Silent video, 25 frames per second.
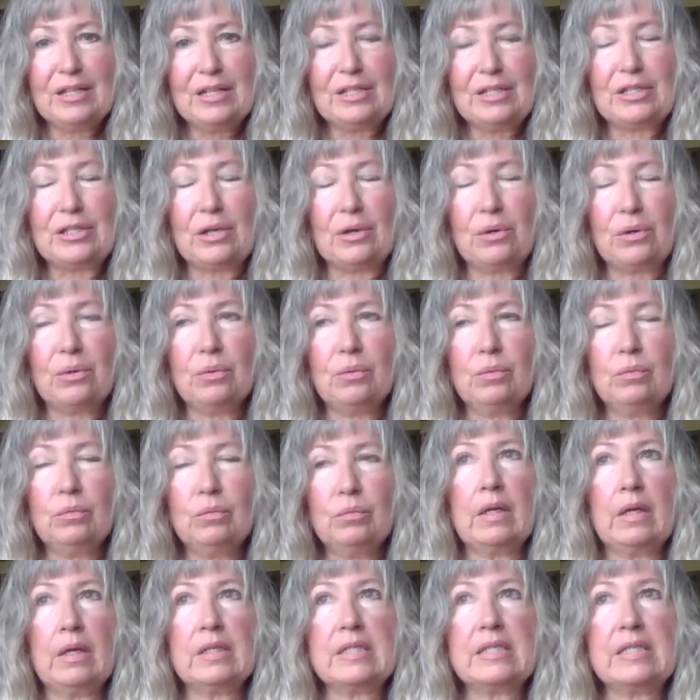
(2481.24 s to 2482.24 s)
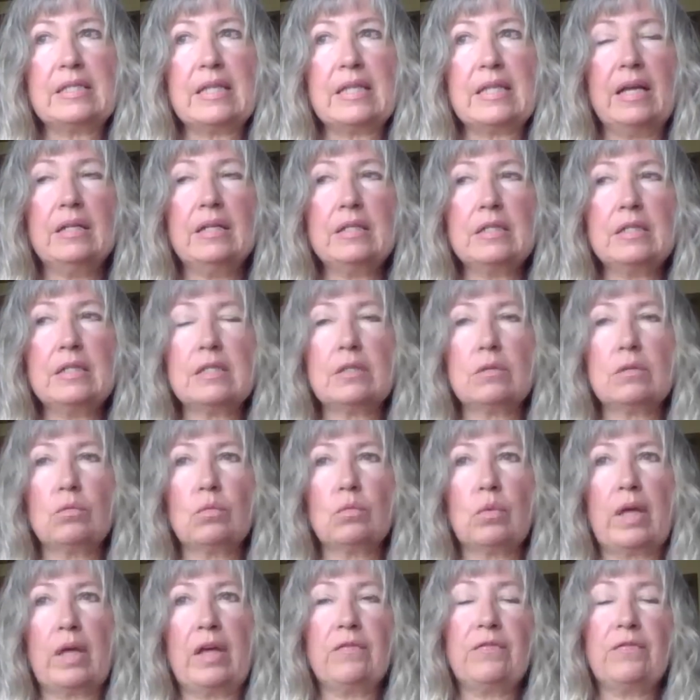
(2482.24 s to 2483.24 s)
So in a sense,
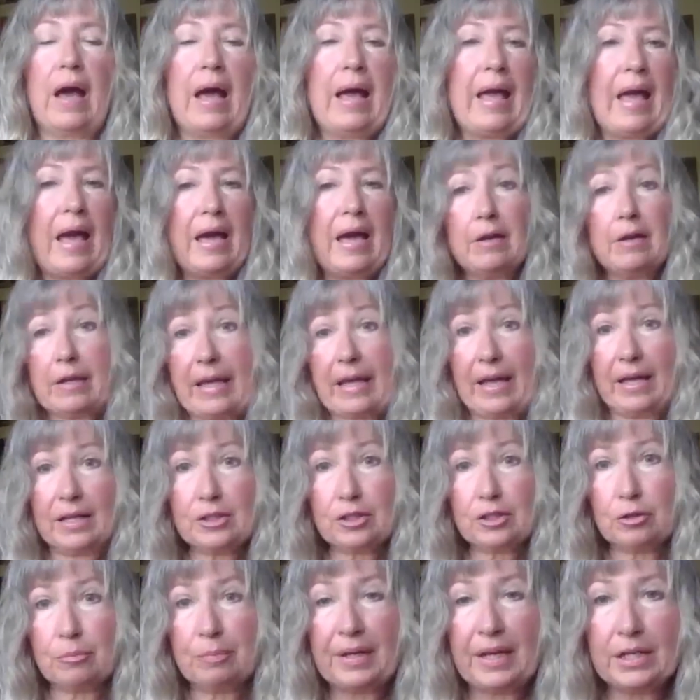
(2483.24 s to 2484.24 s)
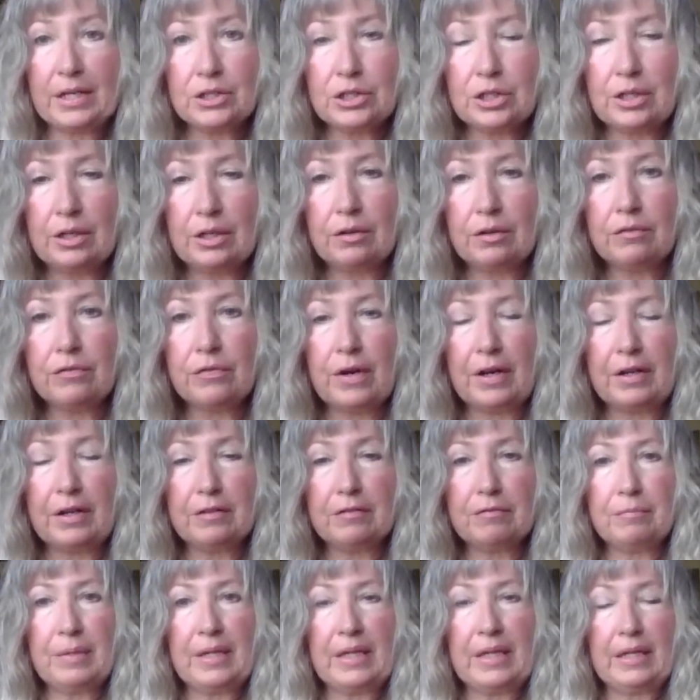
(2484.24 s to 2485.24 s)
if I had a cancer patient in front
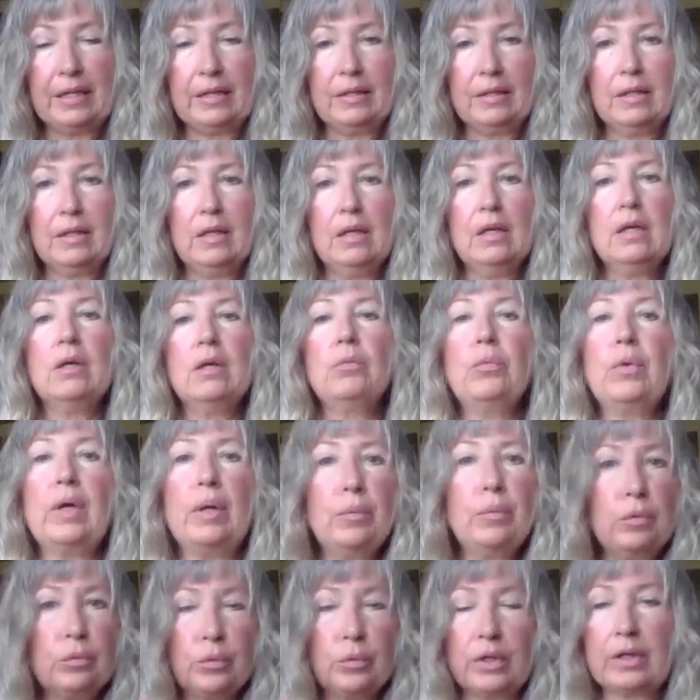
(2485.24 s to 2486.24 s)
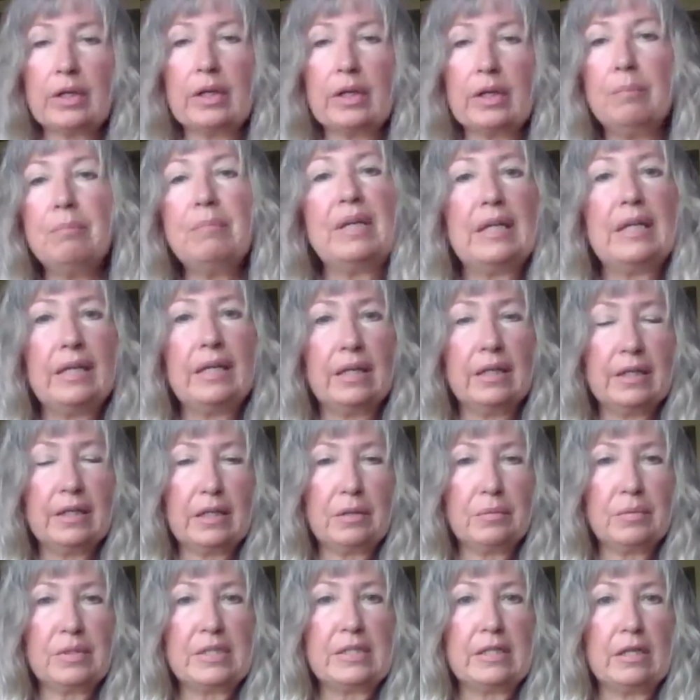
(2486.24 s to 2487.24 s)
of me, we would work
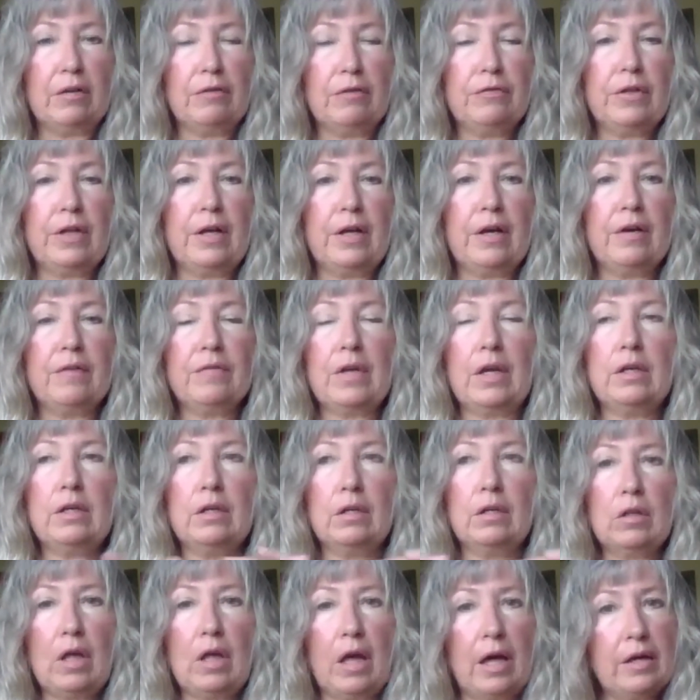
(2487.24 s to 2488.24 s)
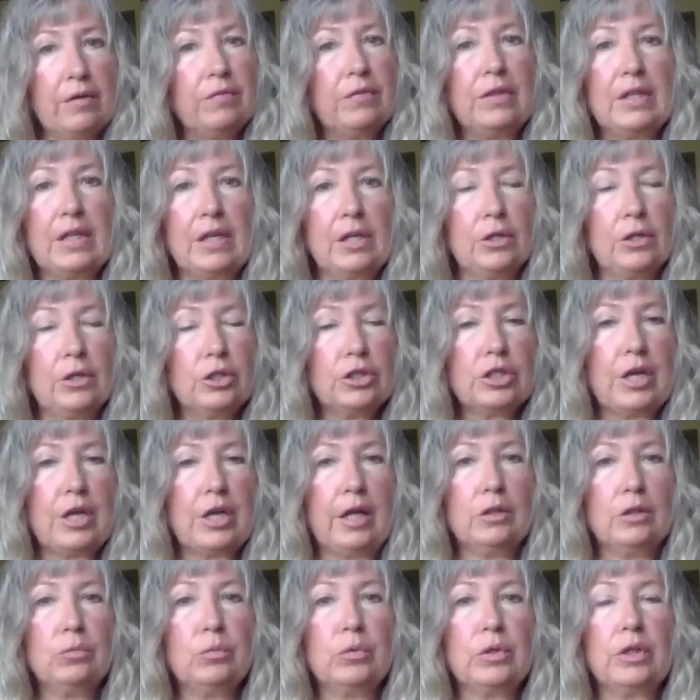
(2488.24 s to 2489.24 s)
immediately with self-love and a lot of the inner
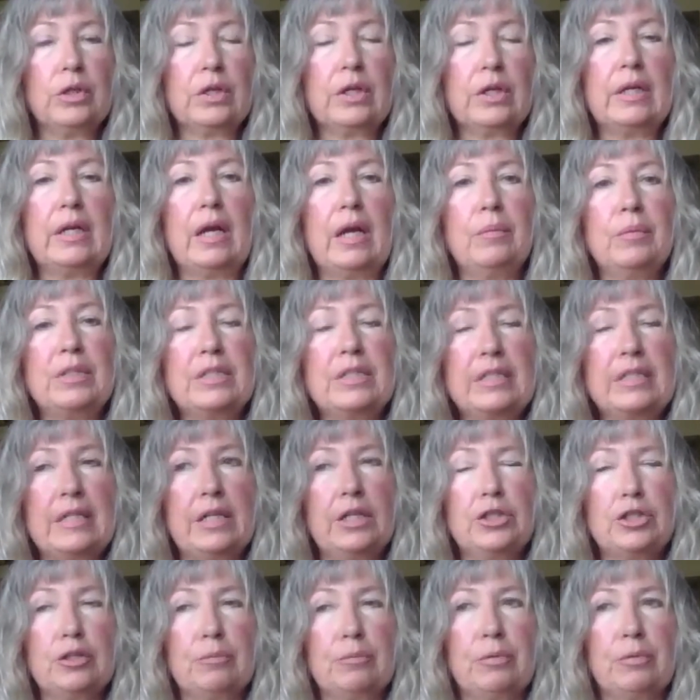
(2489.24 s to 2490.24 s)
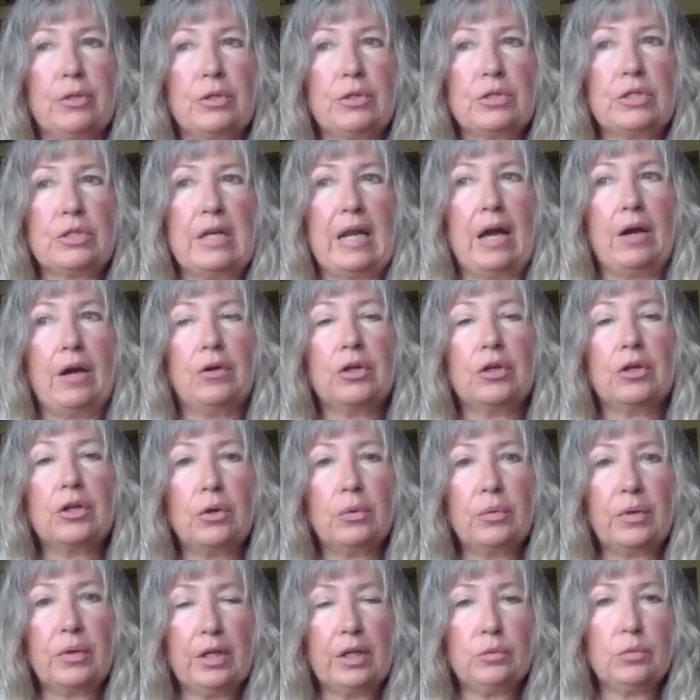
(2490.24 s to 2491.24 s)
child work. And I would teach a person how to
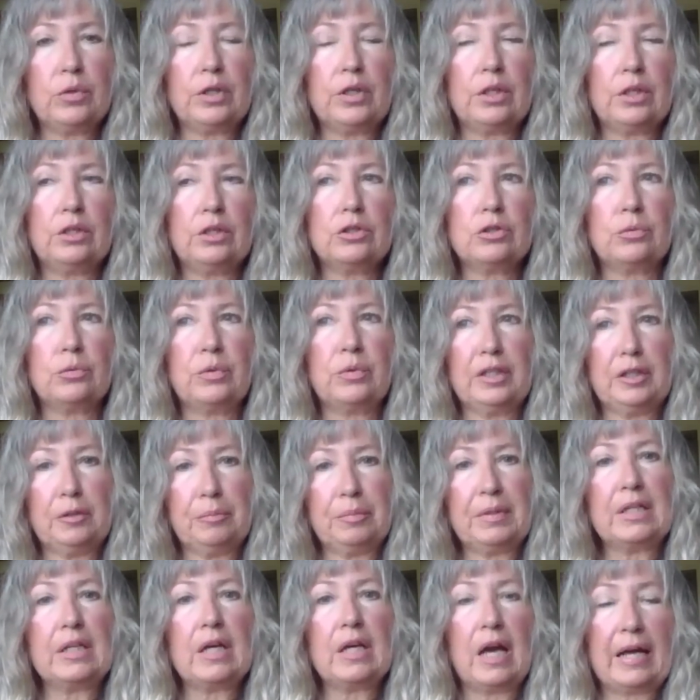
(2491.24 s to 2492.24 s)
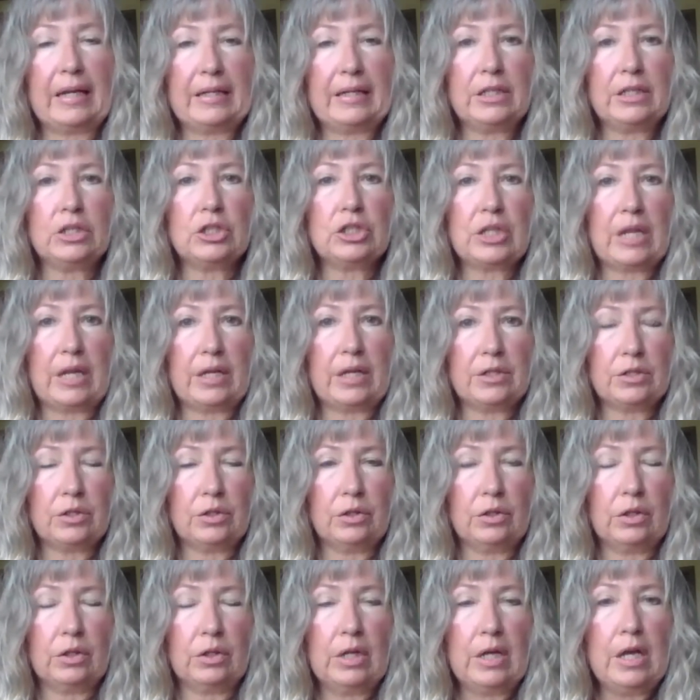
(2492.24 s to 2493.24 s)
go inward and to really be kind and
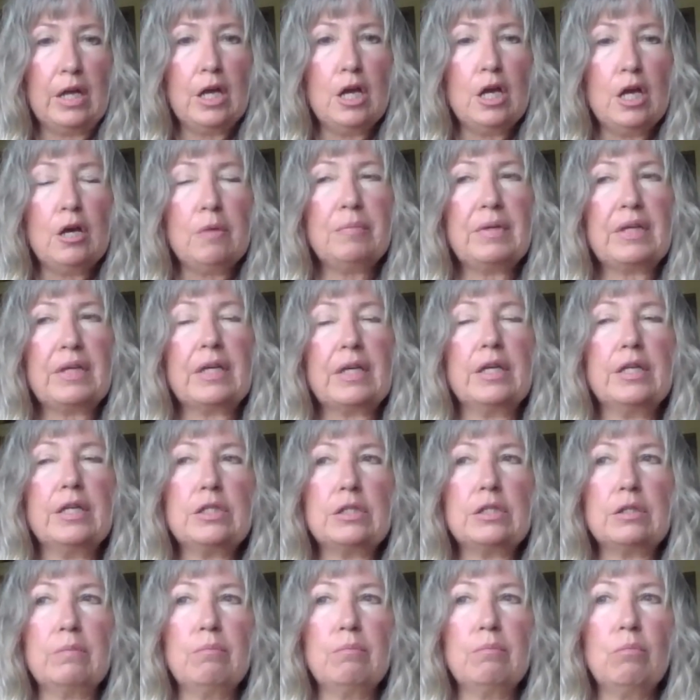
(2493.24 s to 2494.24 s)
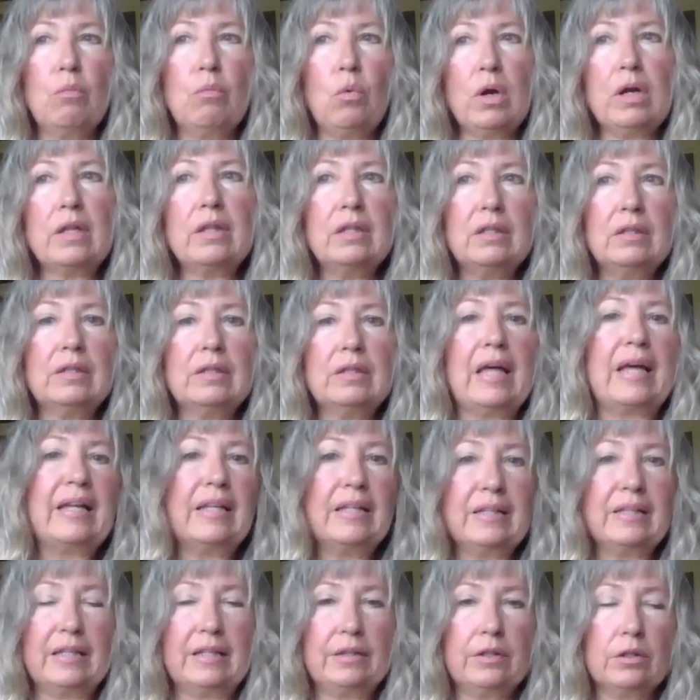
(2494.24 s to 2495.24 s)
gentle, because more than
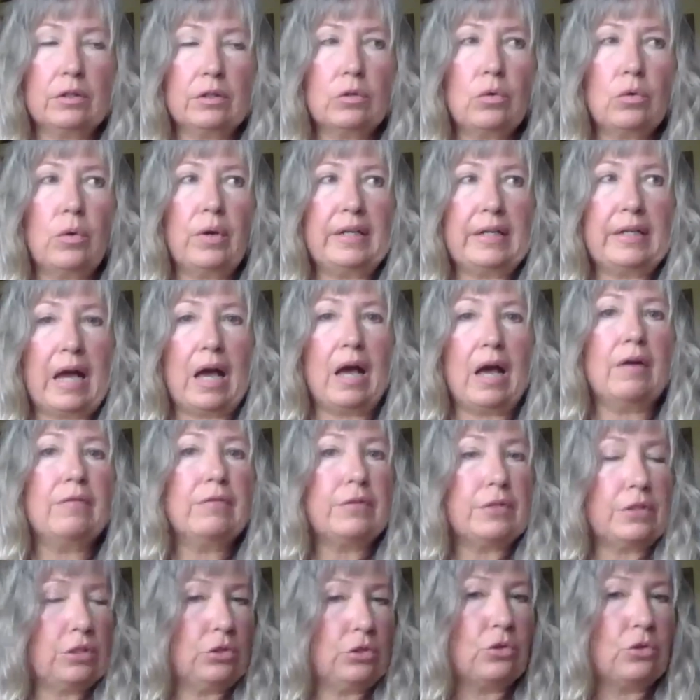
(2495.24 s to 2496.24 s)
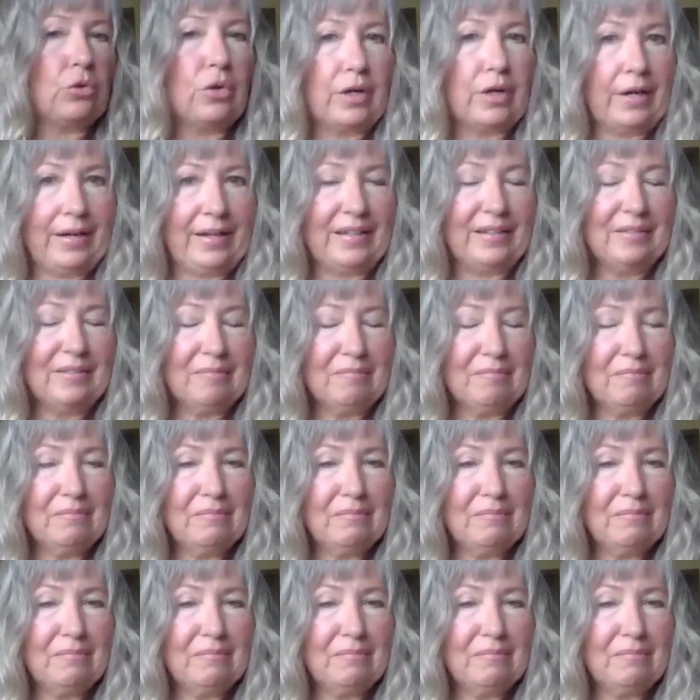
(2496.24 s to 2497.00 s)
likely they're going to have a story